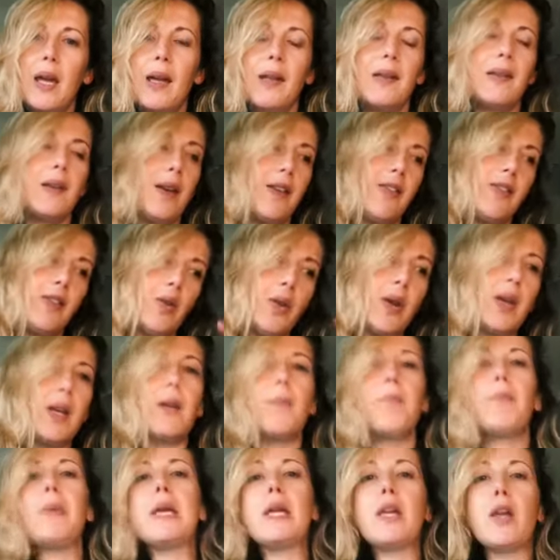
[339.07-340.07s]
So if you're going
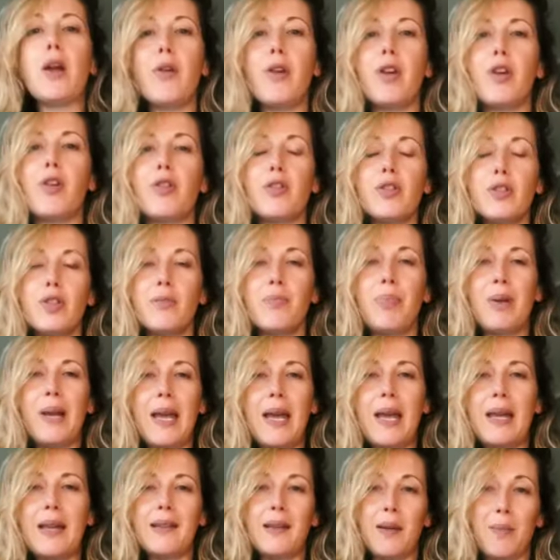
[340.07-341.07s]
to be going on to
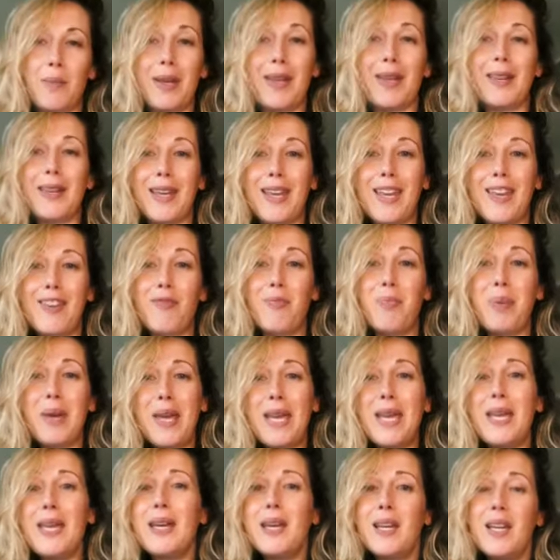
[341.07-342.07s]
play something in the key of
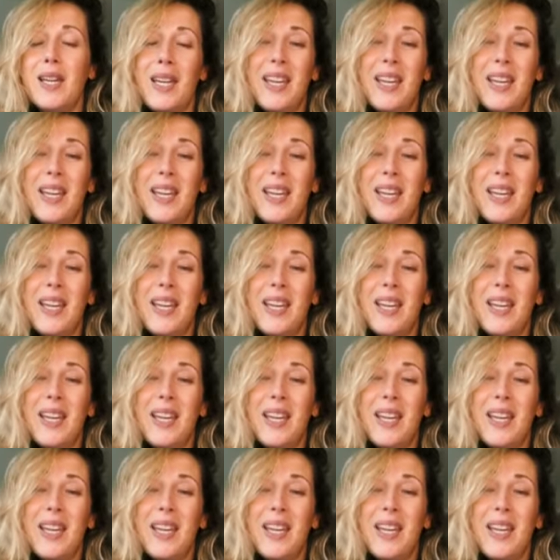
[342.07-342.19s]
B,